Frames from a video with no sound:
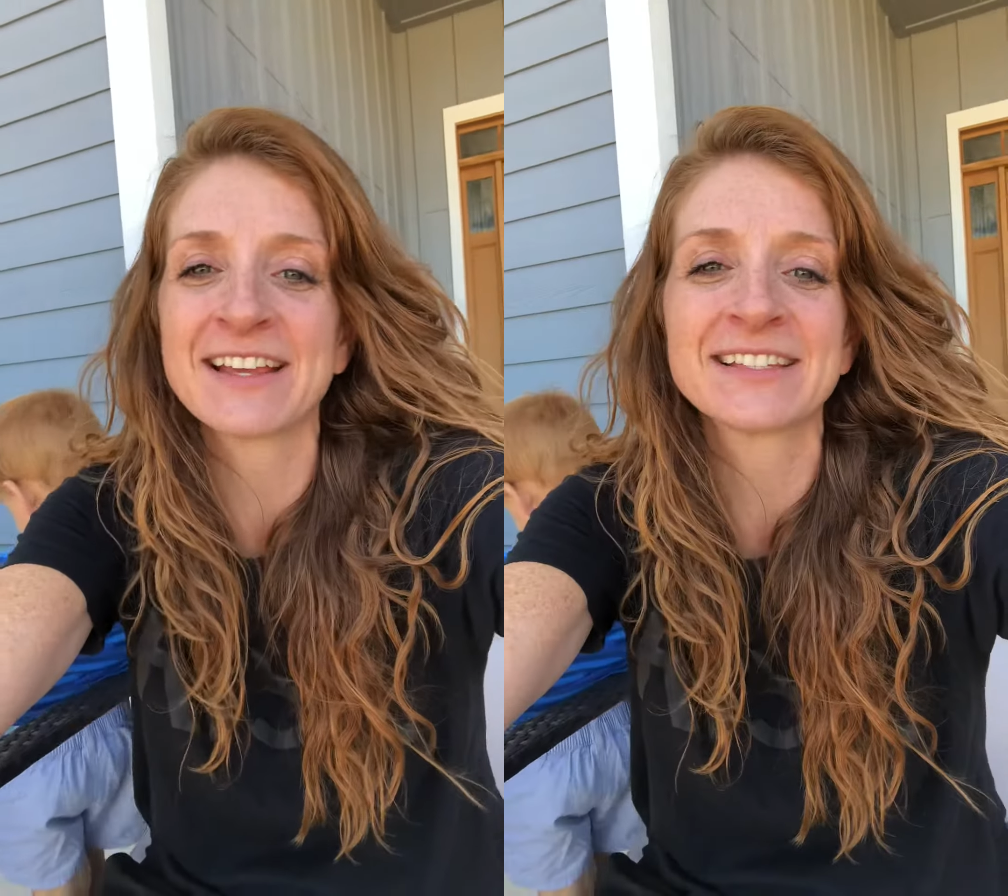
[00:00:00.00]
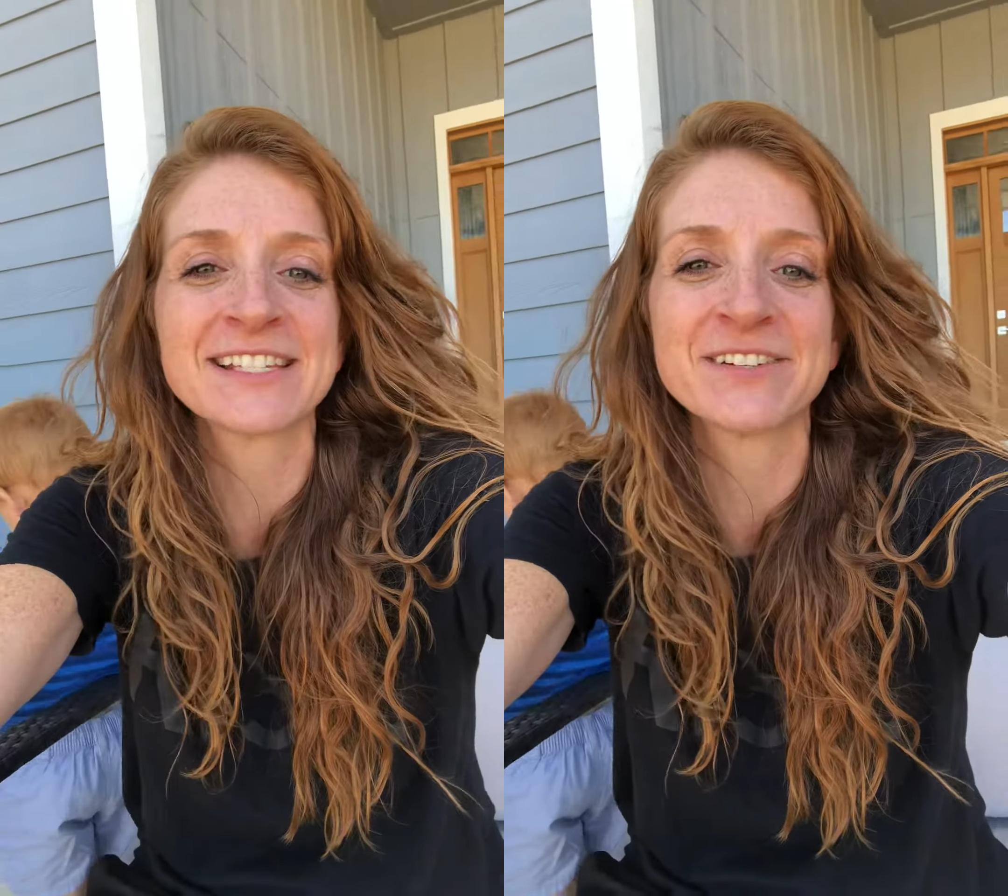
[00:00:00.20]

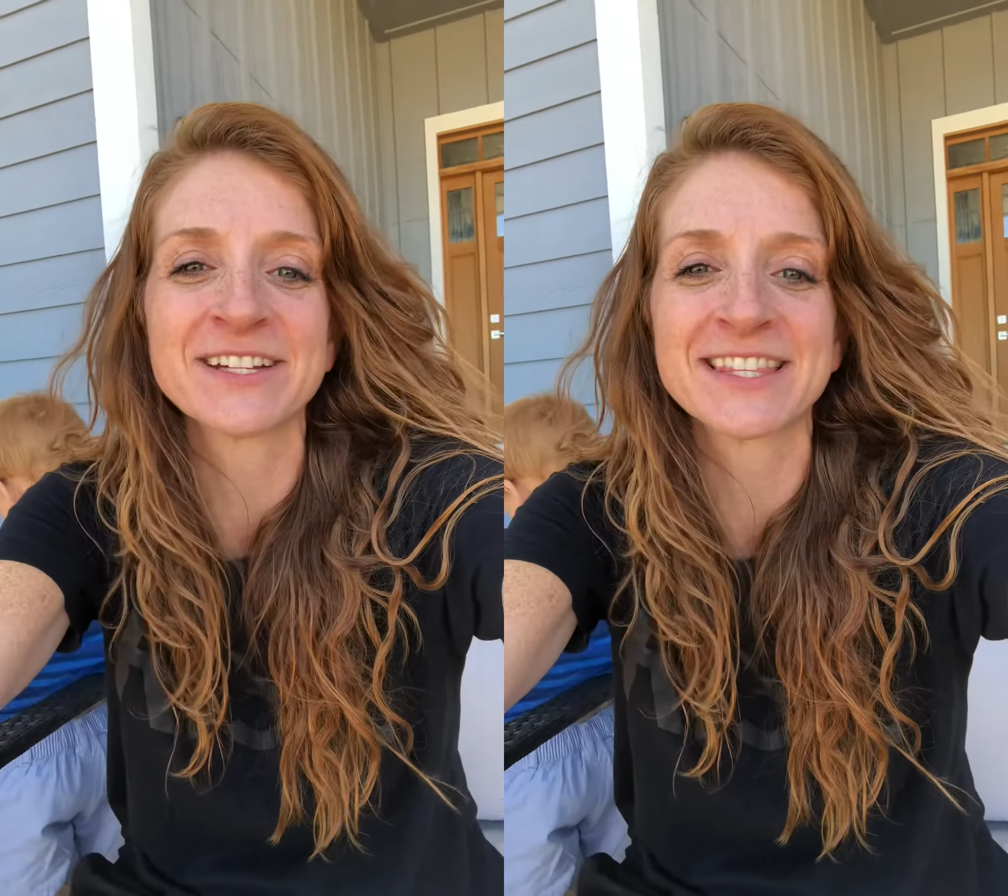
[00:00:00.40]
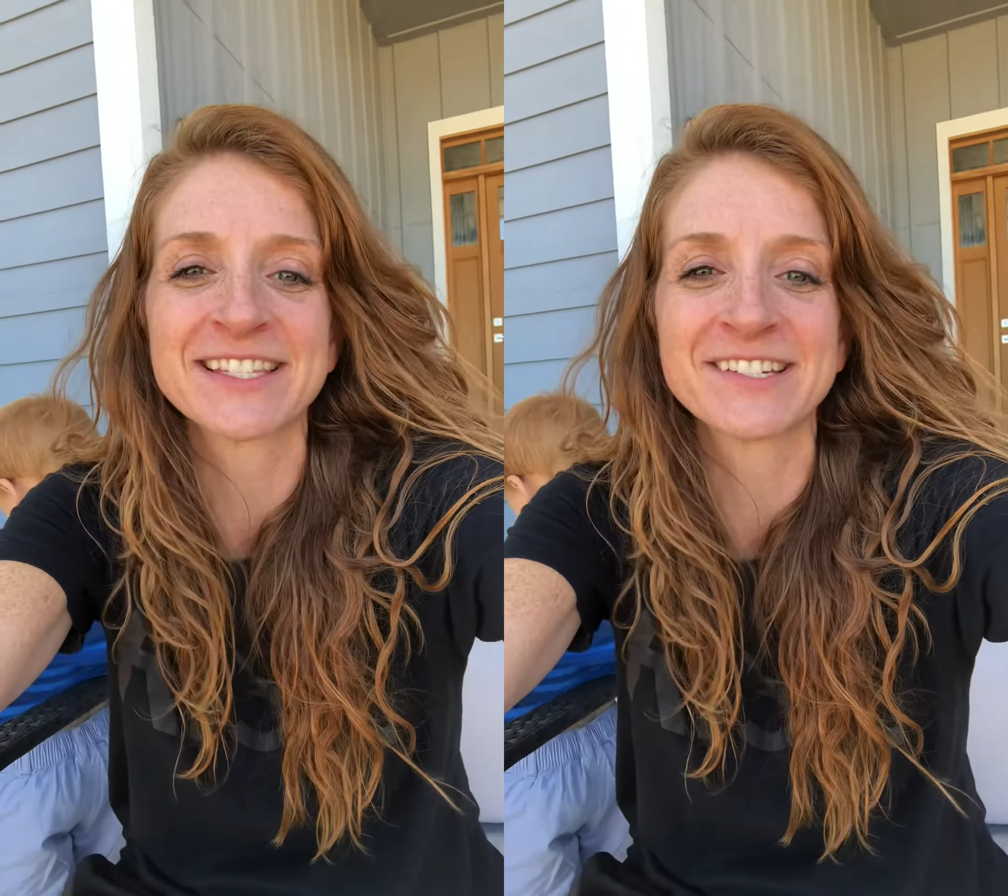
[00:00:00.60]
See you
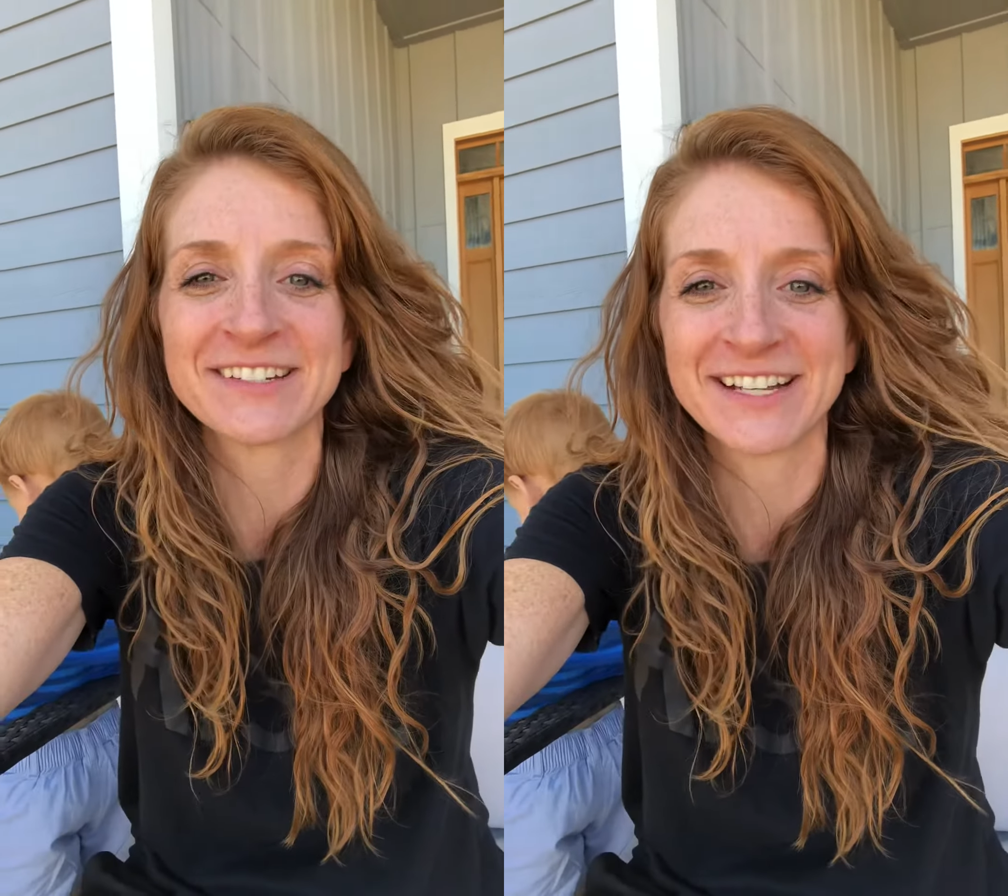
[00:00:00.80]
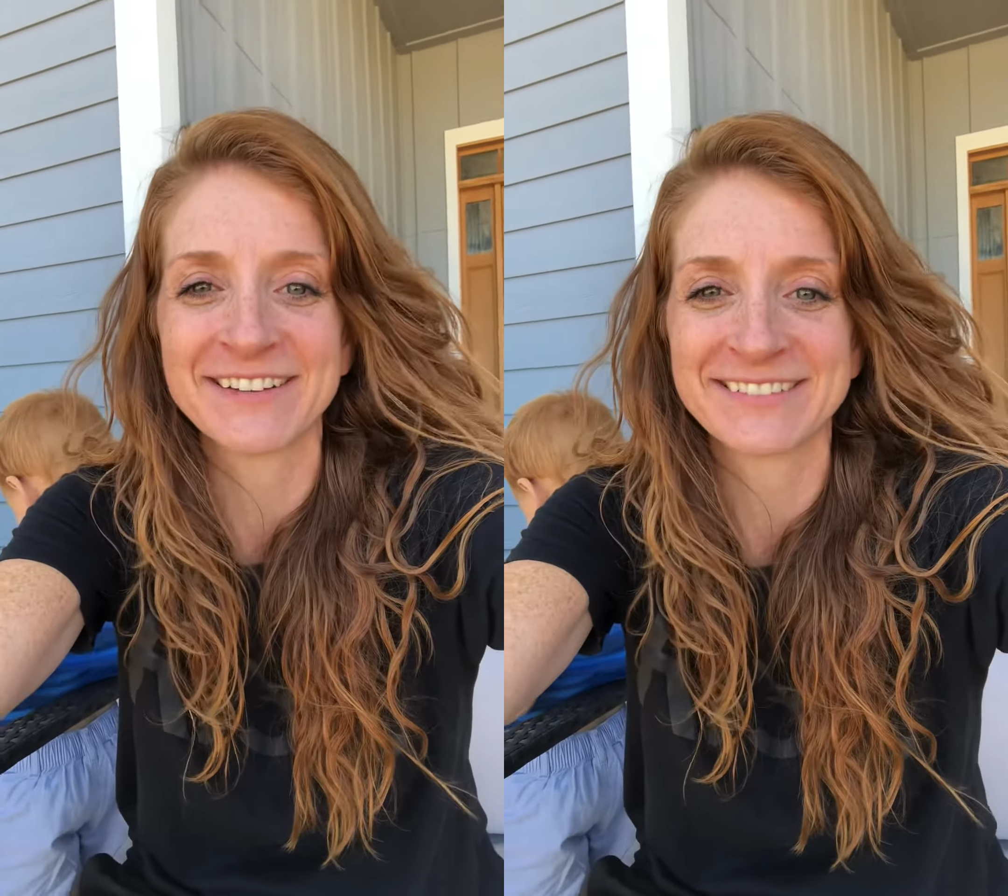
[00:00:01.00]
at the
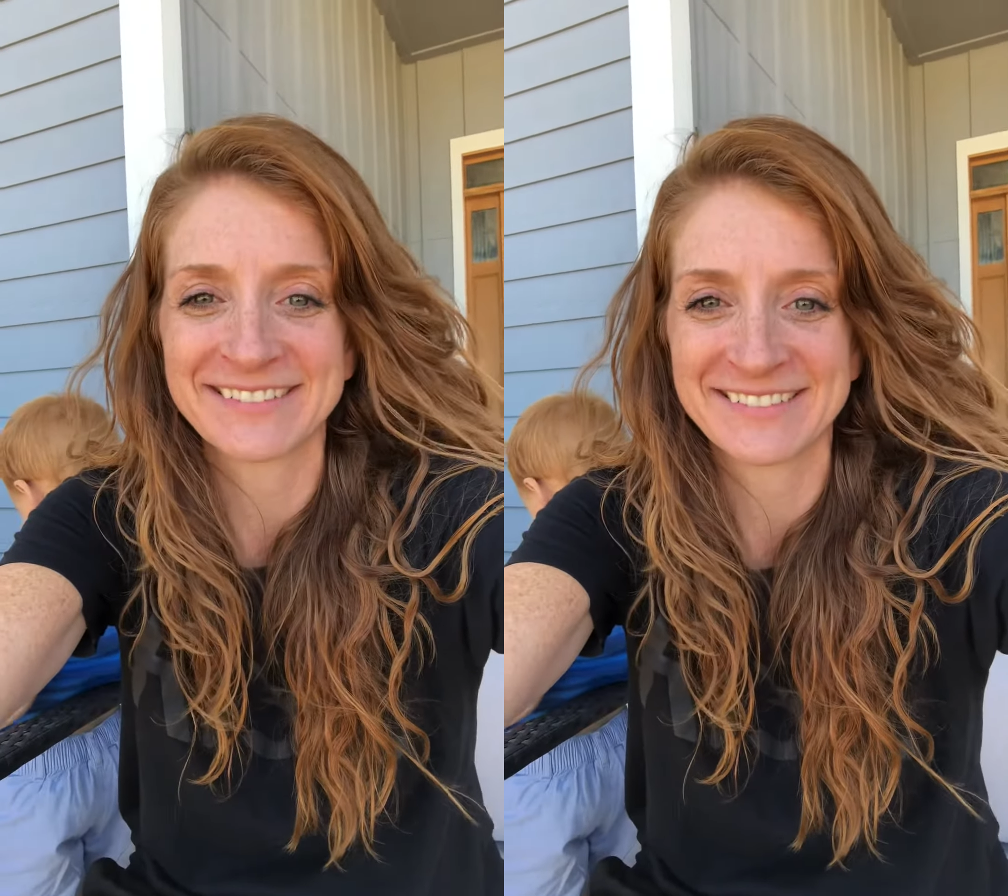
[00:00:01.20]
studio.